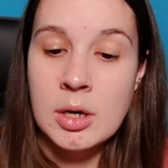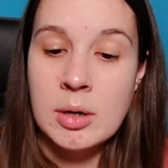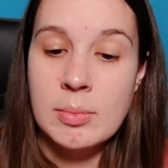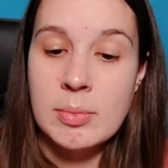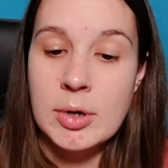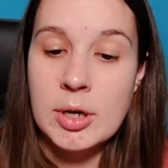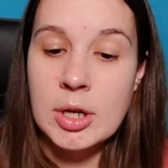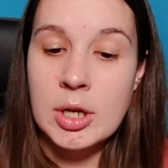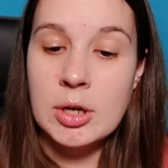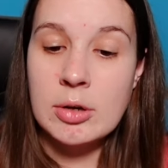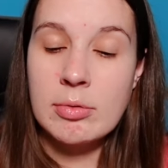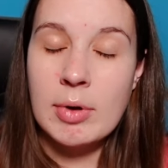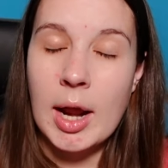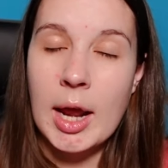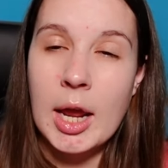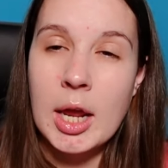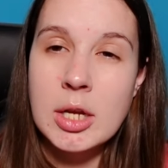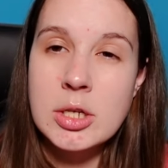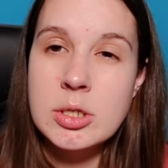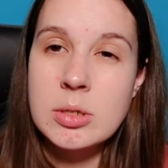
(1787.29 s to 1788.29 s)
pretty good
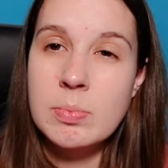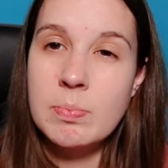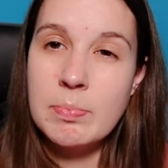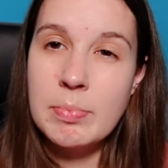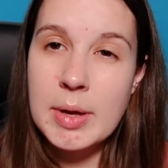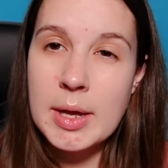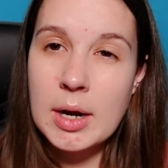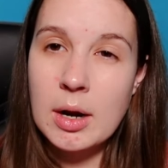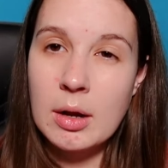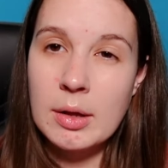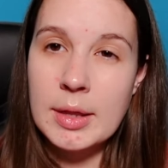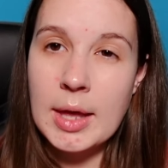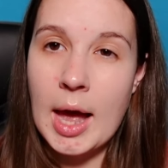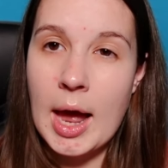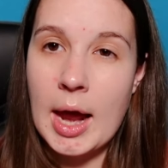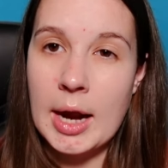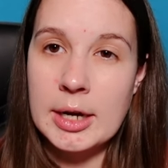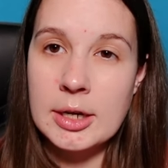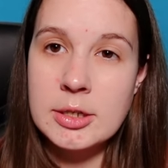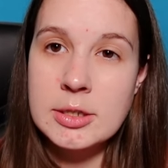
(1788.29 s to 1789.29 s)
range. Bit on the
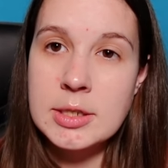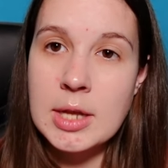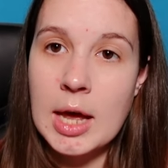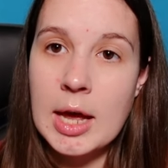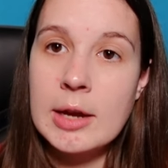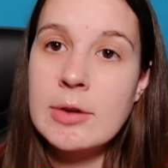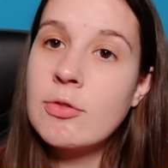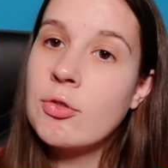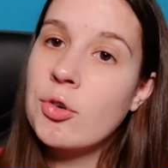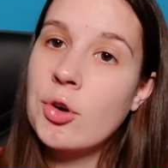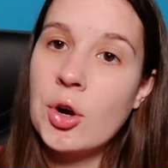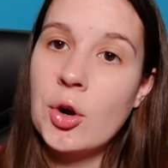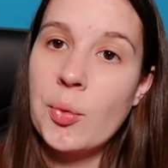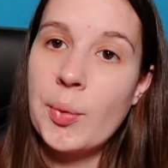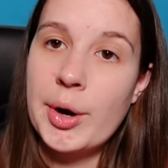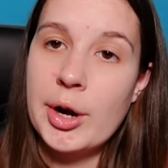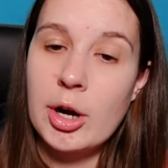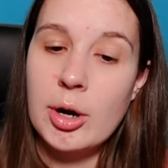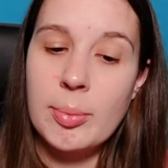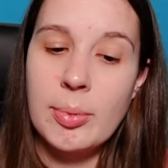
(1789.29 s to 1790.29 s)
higher side for a
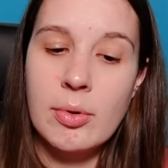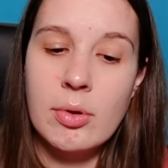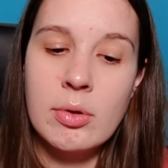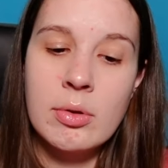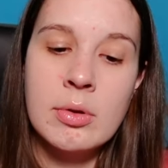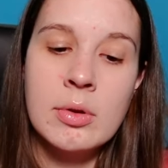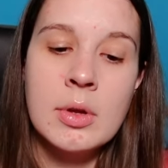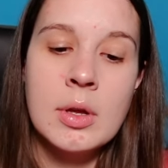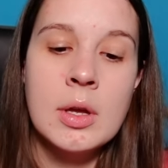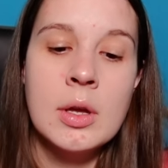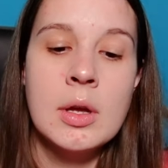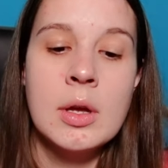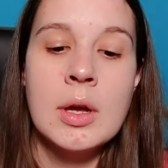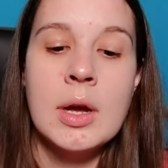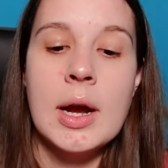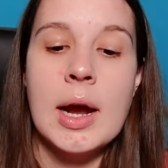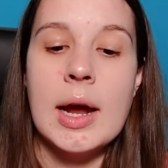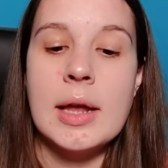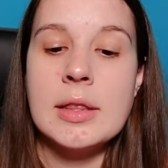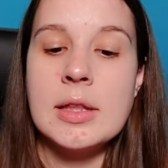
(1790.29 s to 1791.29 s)
wearable.
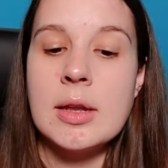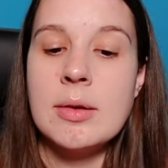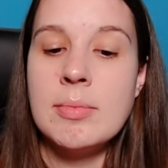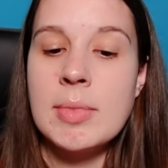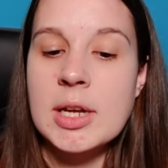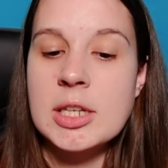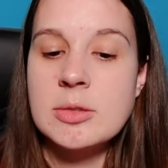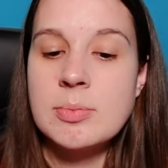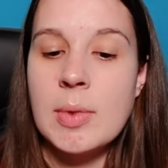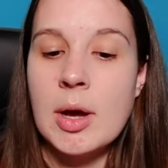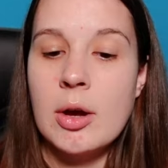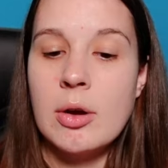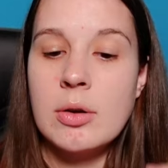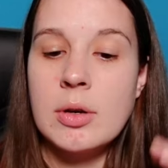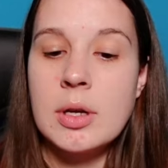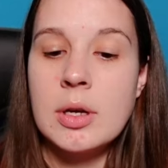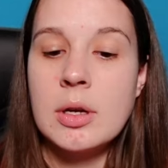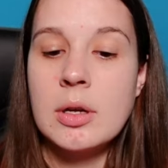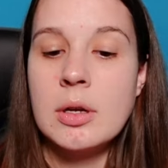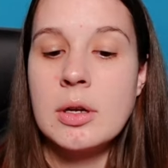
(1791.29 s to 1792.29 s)
And then mixed
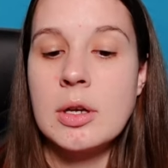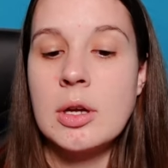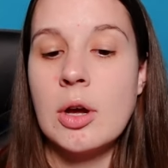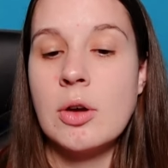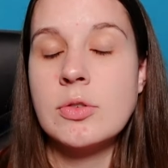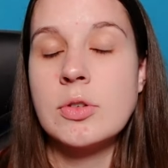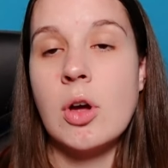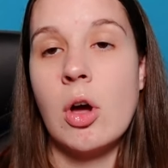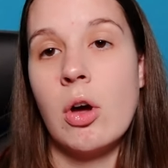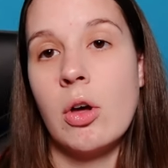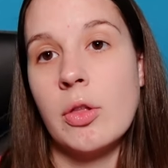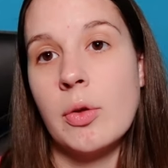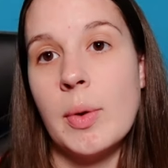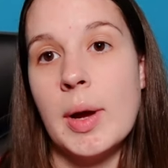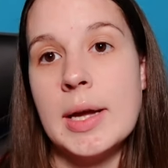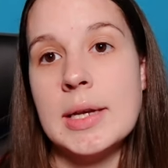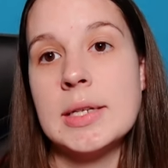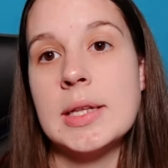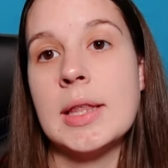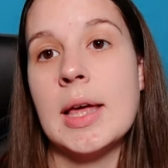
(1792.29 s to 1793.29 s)
mode goes all the
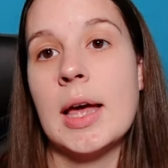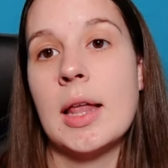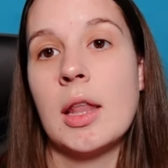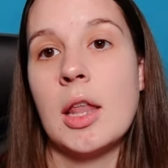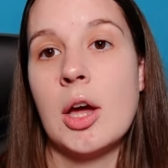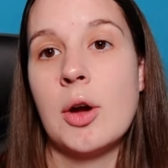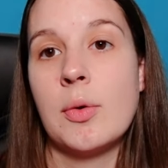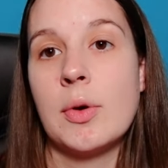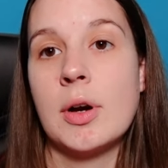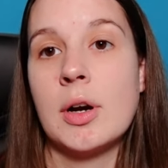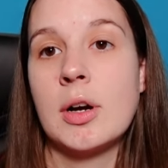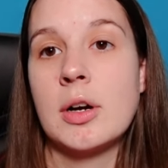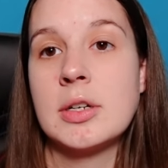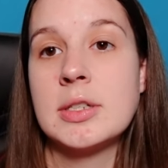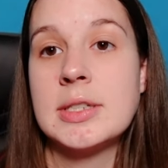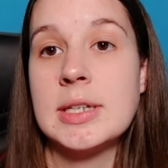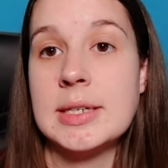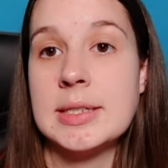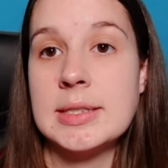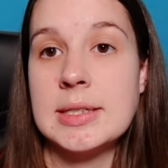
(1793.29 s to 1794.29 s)
way to that lower
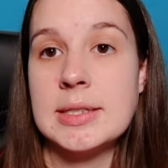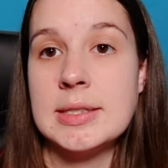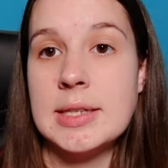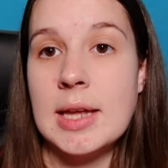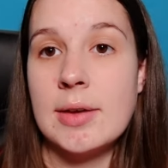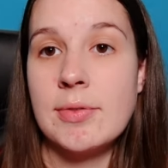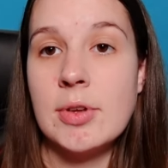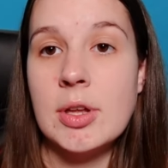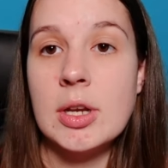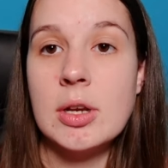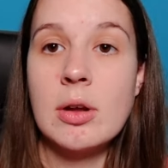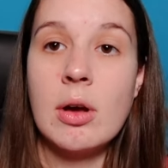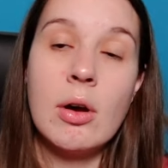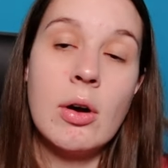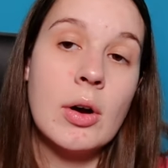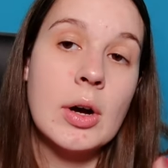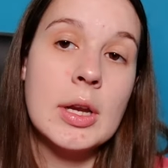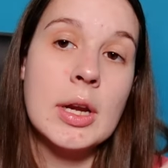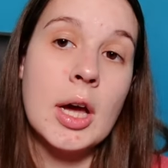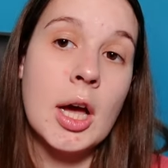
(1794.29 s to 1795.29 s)
67
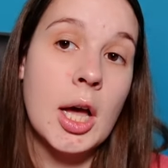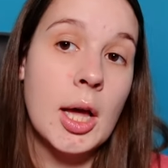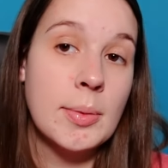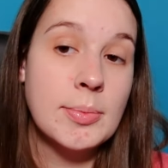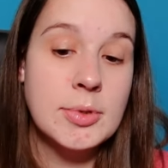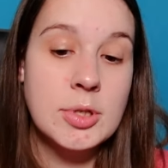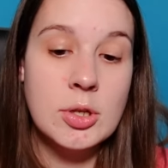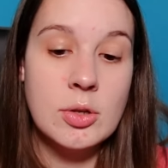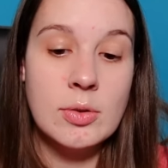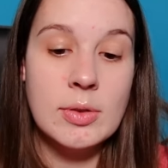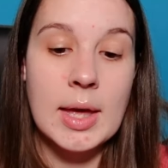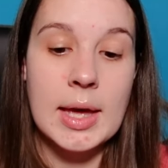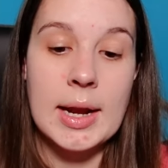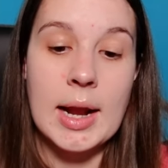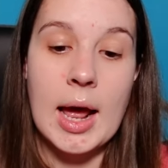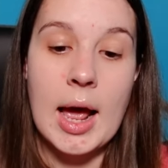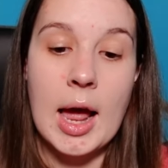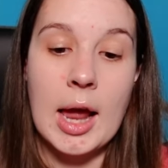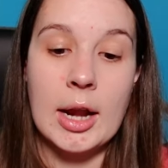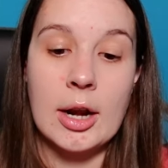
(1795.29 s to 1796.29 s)
on up to that
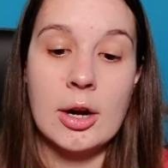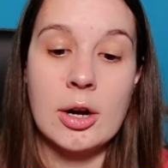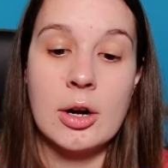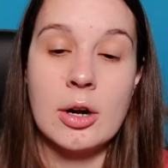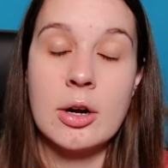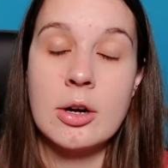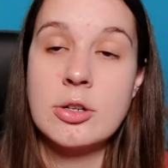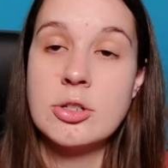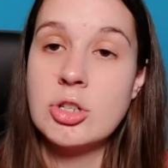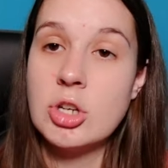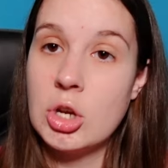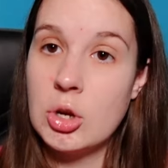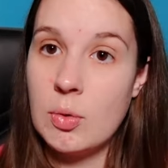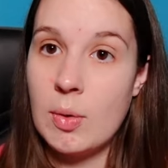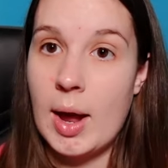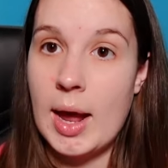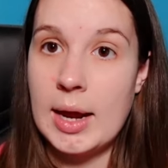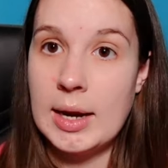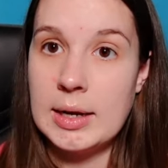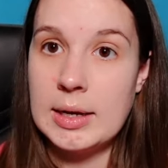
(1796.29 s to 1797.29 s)
higher
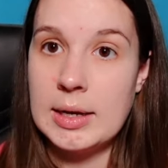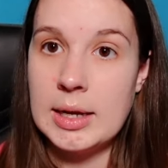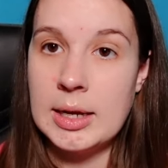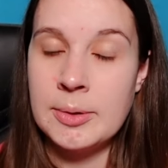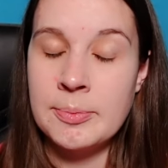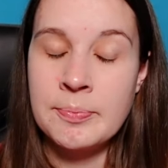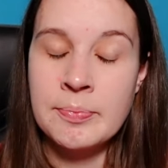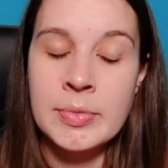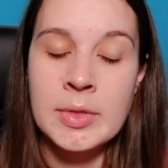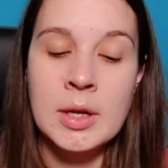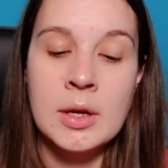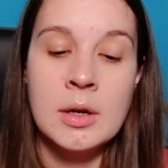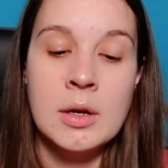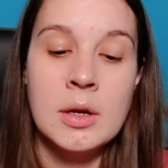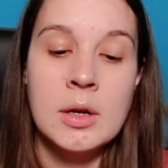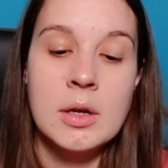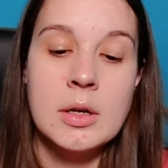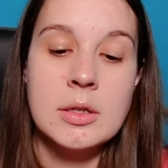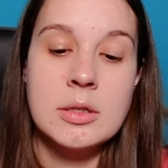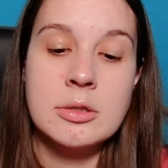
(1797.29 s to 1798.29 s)
280.
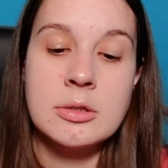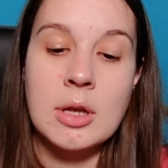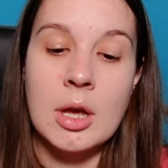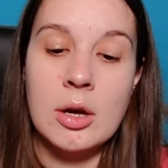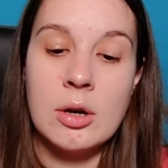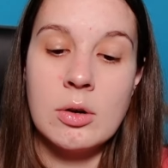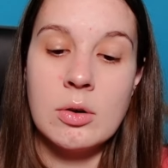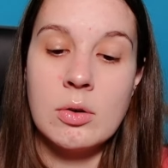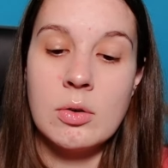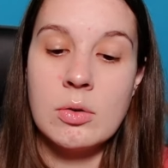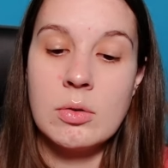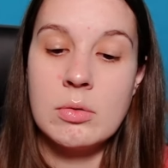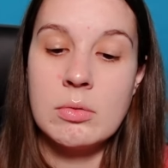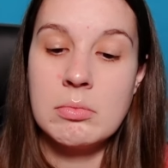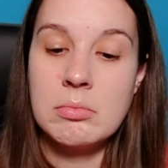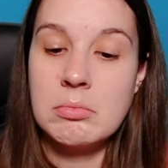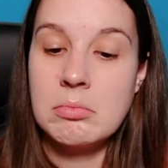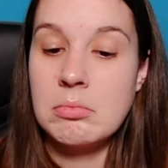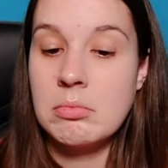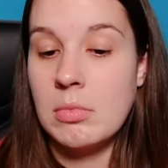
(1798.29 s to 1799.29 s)
So
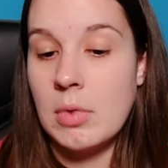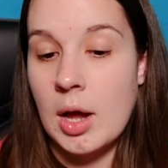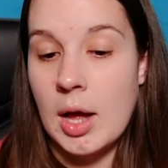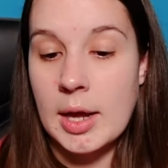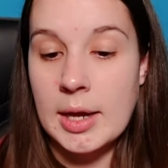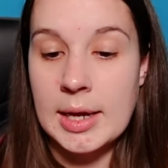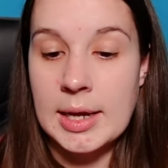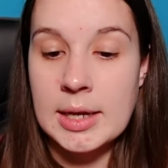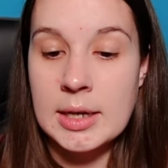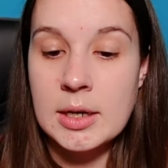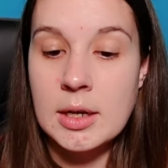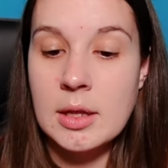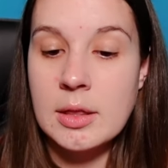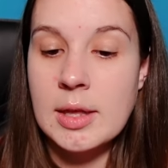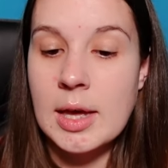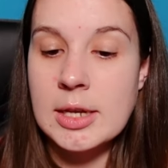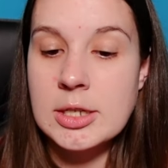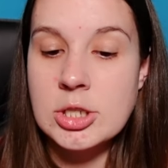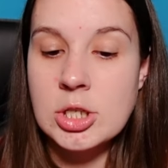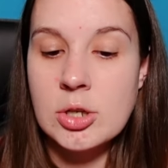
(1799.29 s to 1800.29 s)
again,
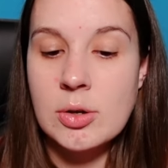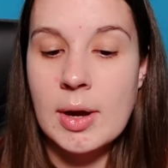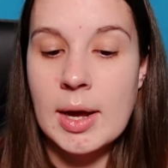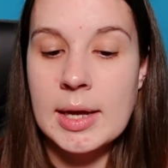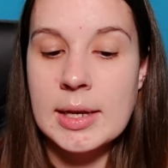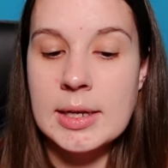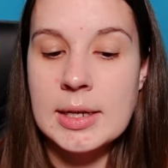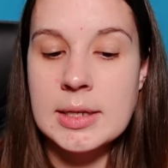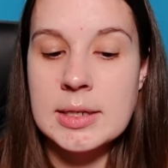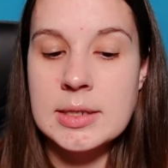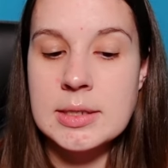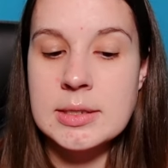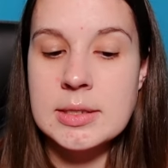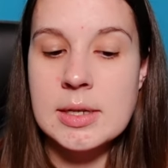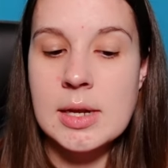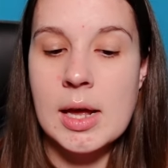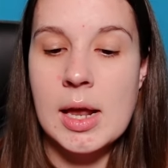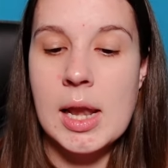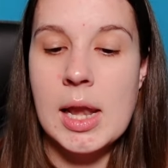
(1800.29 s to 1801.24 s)
that 280 is a